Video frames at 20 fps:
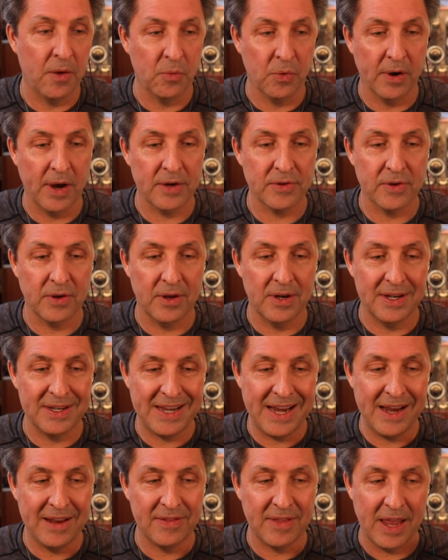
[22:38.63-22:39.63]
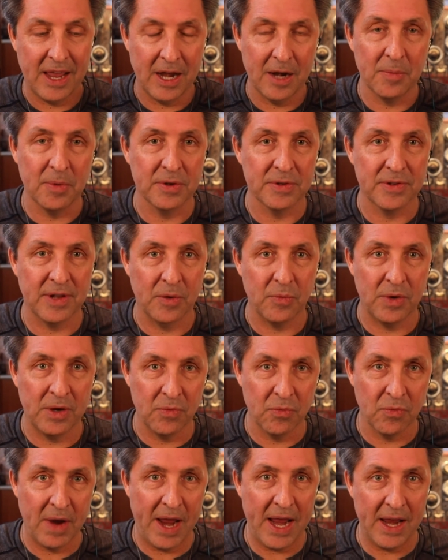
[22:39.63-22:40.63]
And we're actually going to take the animals that
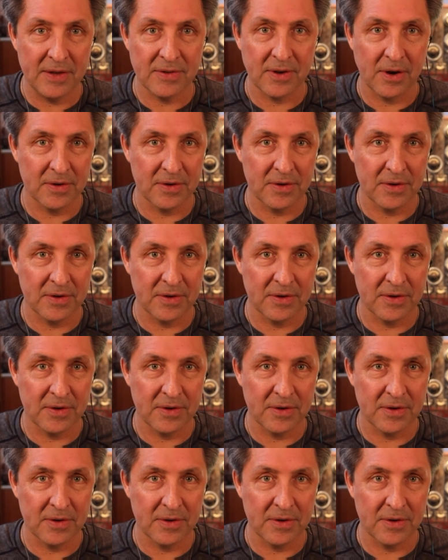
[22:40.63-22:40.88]
we raise